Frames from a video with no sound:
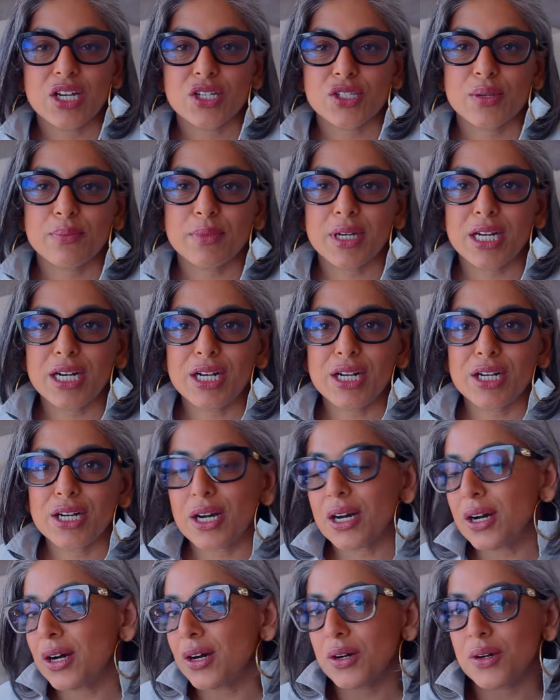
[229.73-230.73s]
So I'm
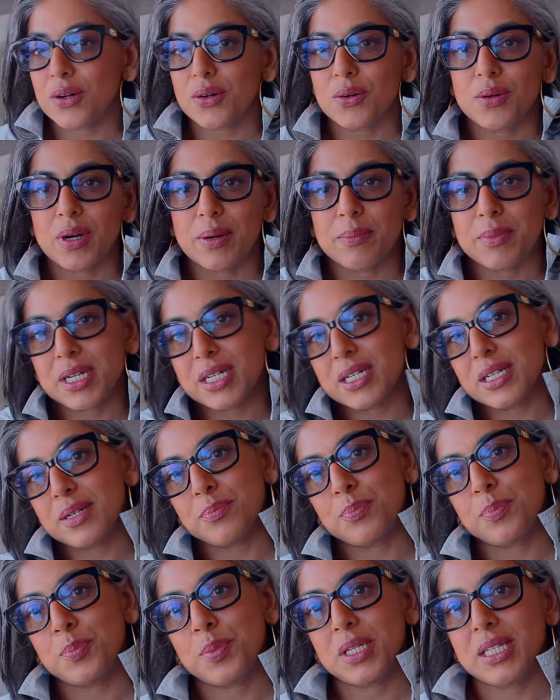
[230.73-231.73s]
gonna
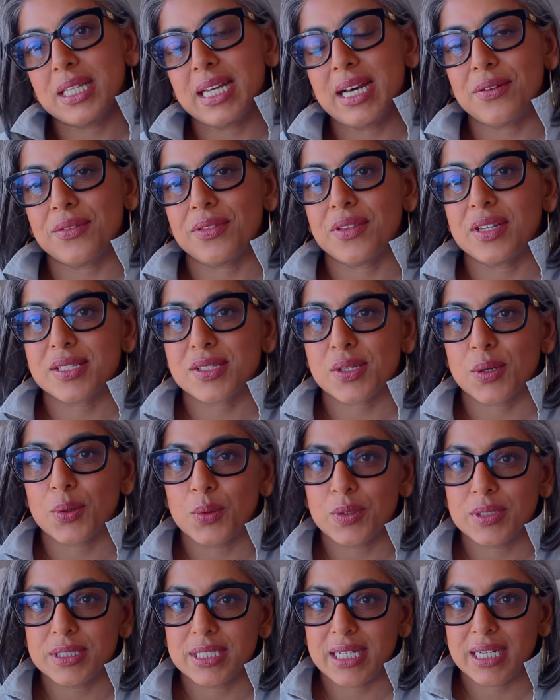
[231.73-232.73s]
pull out this
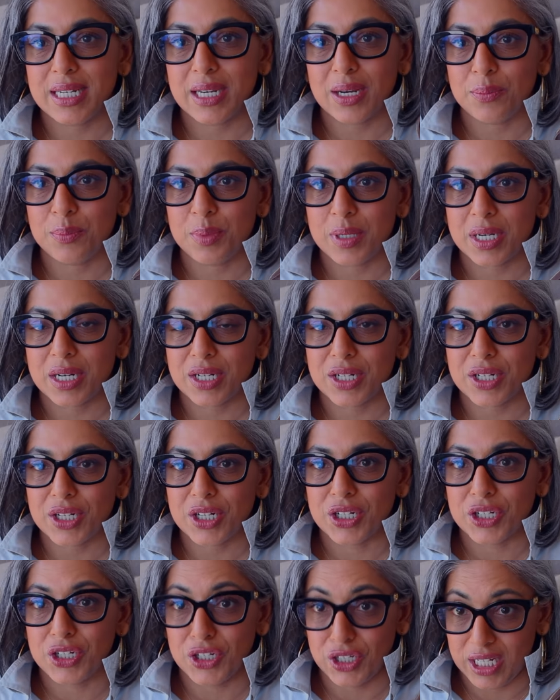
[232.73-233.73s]
oldie but a
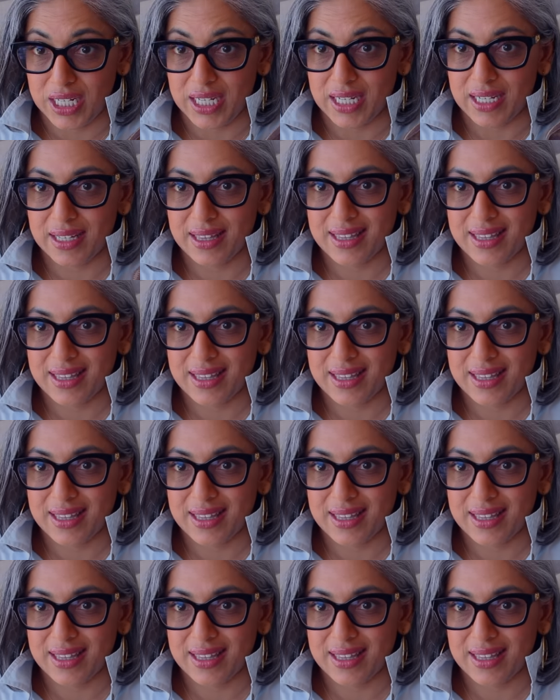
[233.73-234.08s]
goodie.